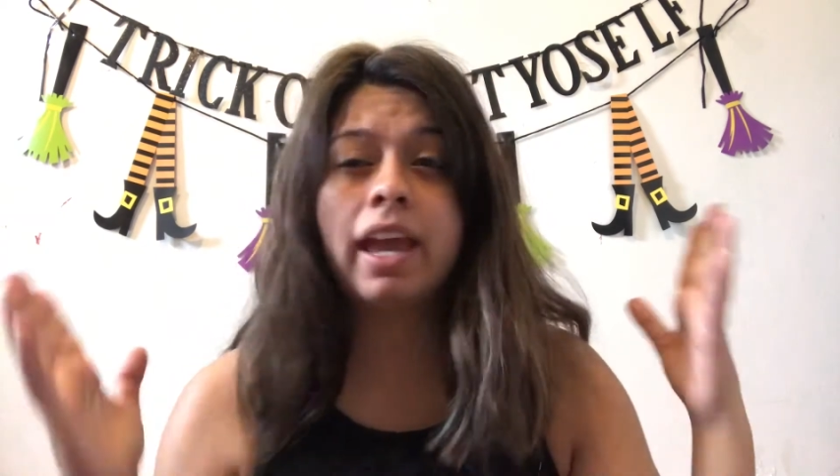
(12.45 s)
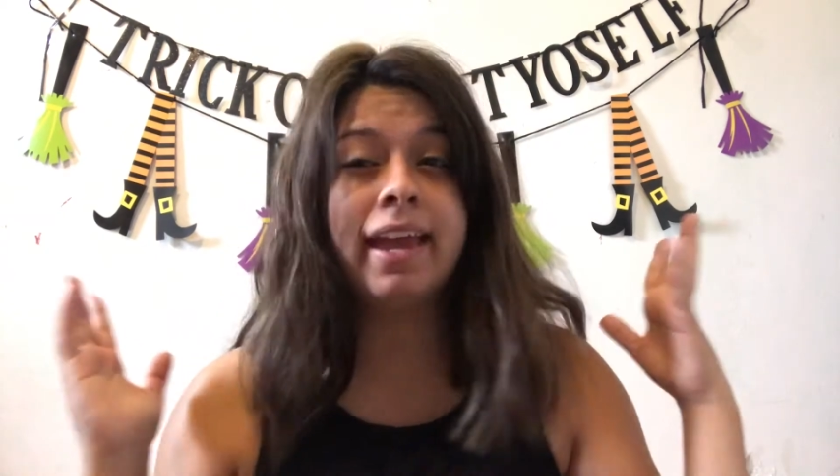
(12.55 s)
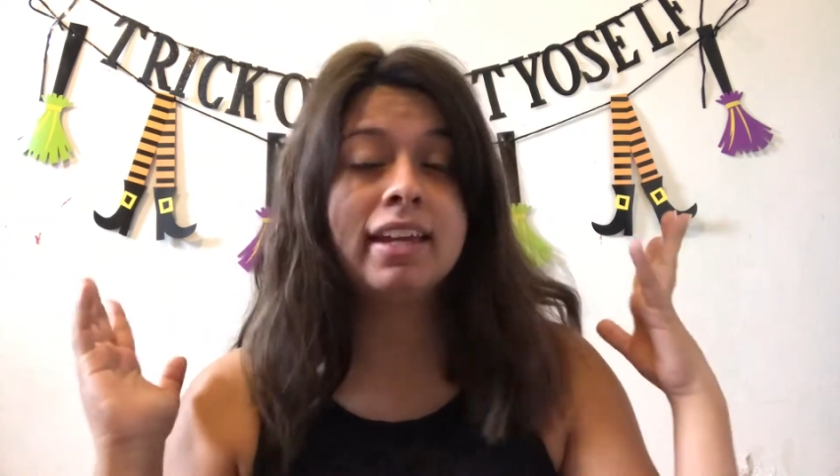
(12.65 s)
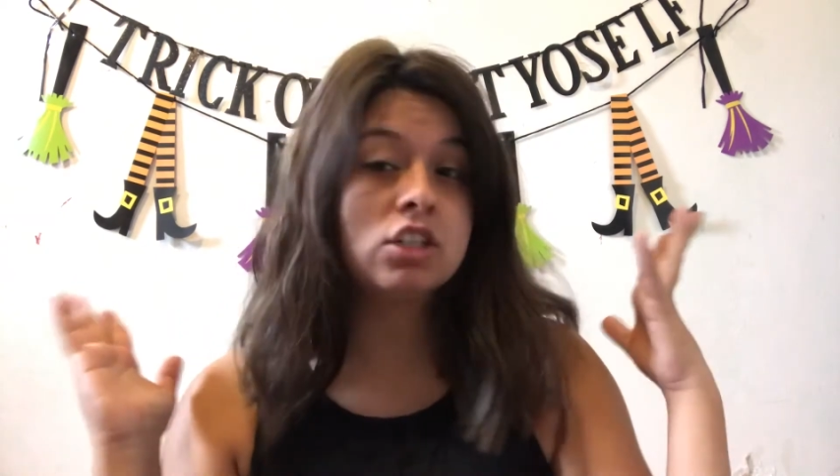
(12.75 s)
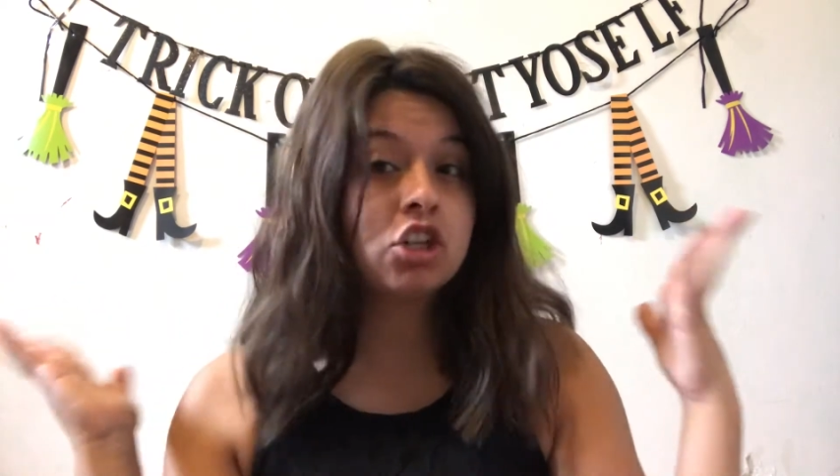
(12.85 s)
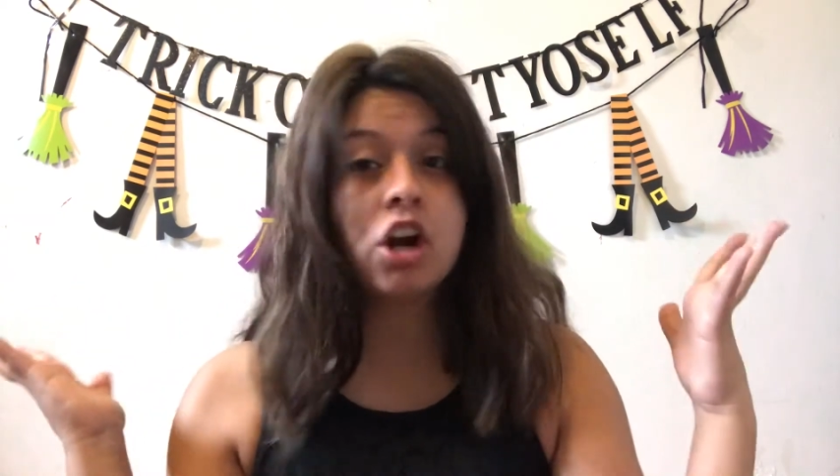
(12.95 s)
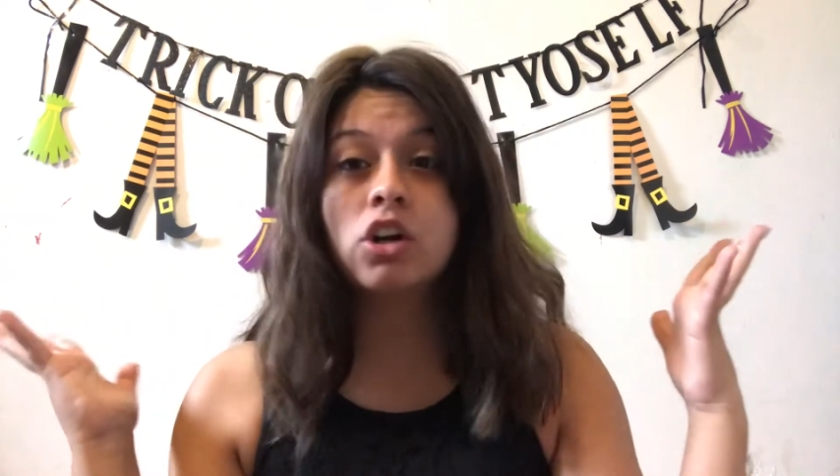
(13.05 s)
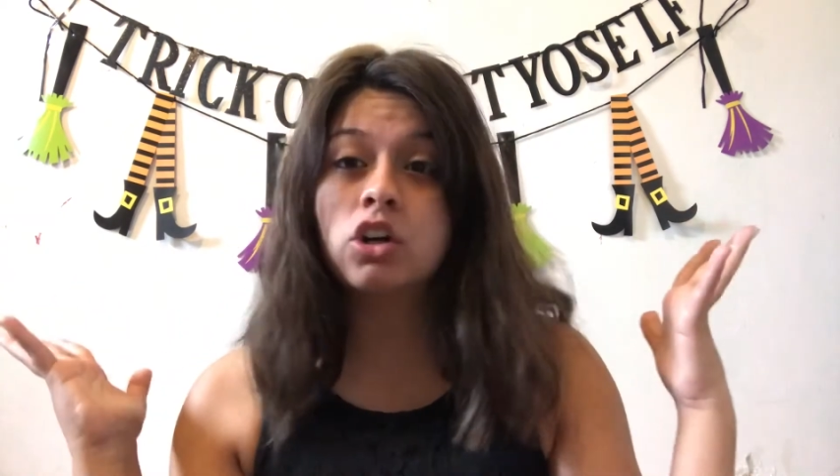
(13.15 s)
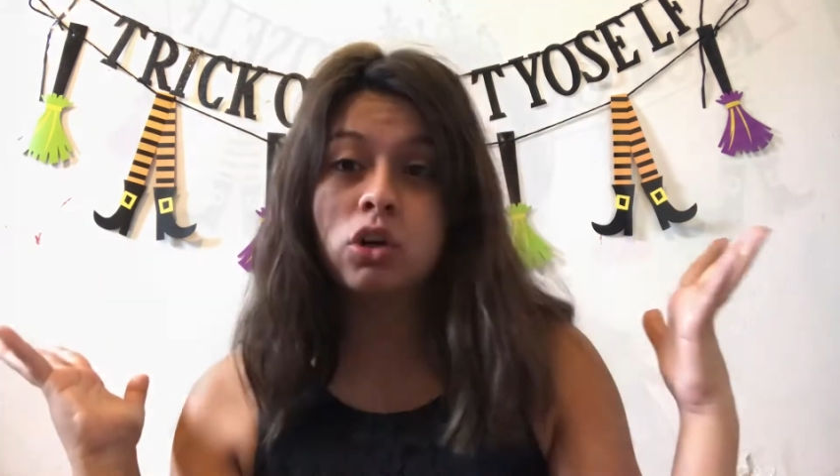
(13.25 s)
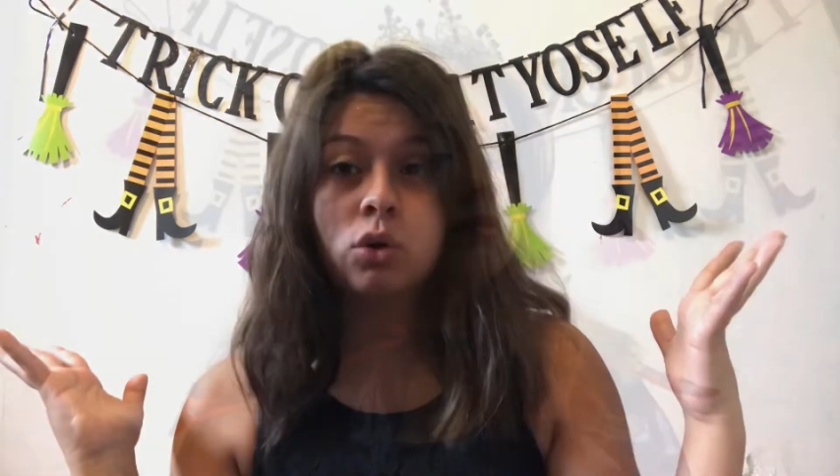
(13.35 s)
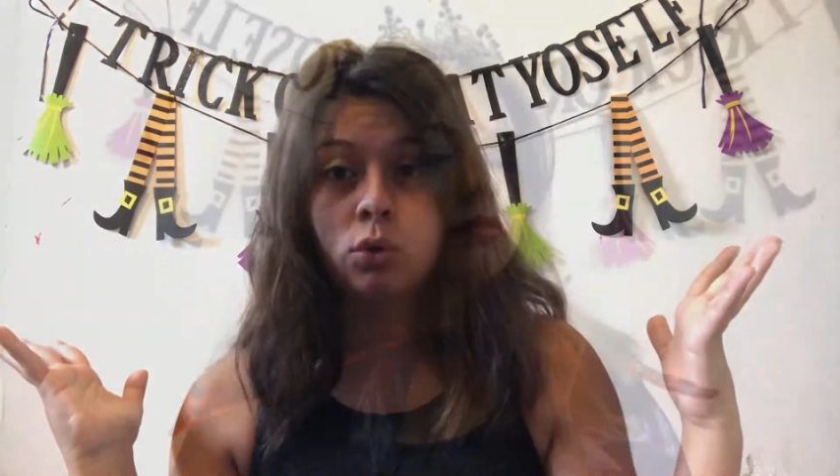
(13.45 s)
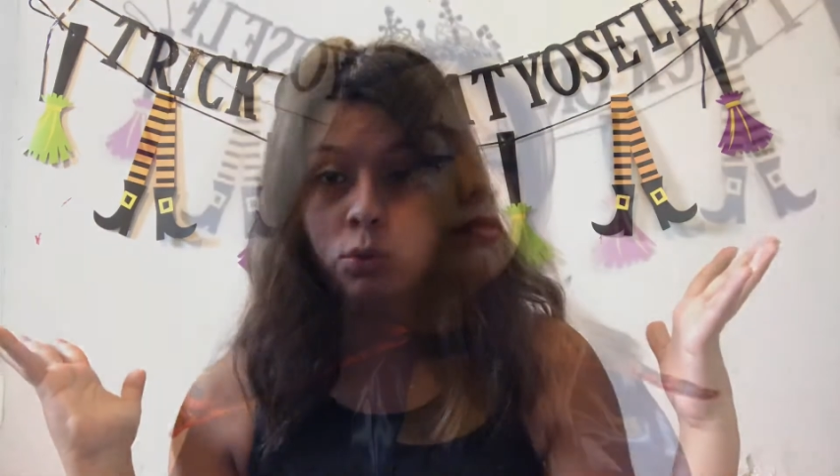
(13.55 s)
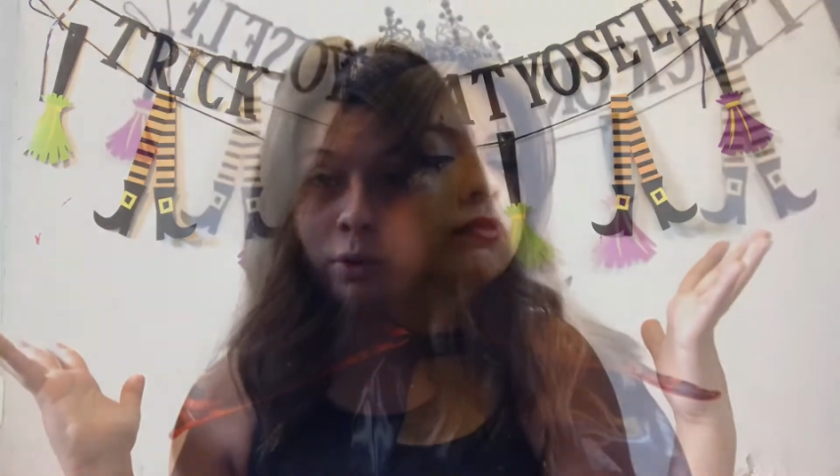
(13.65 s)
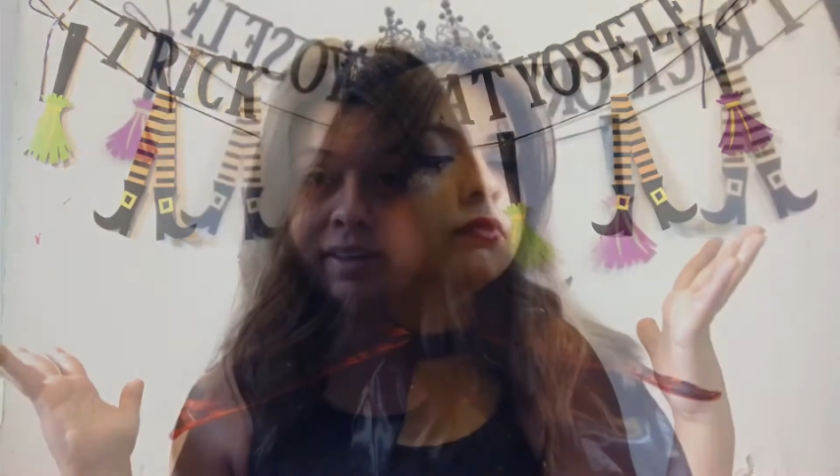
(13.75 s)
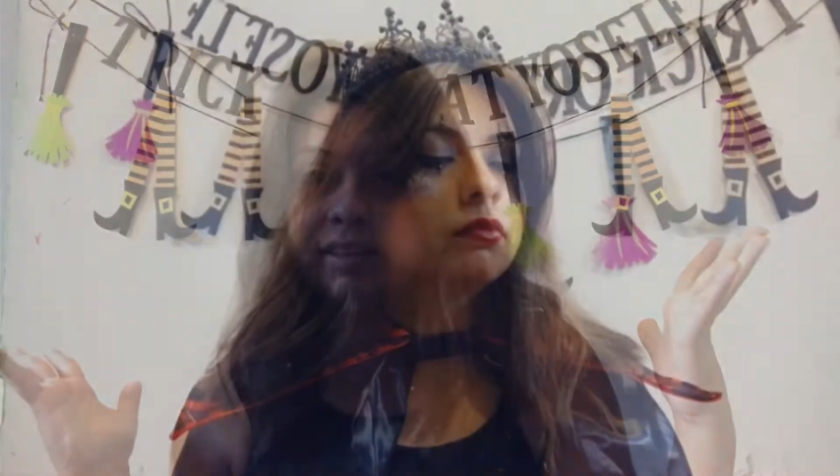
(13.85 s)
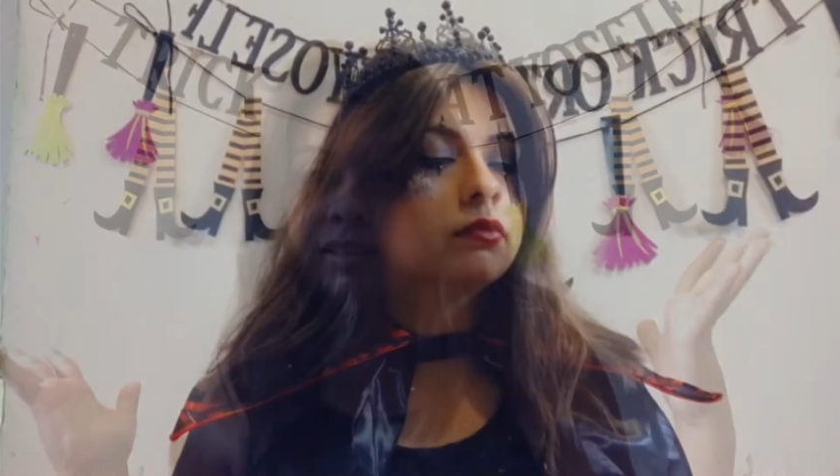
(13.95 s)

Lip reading: a dark queen.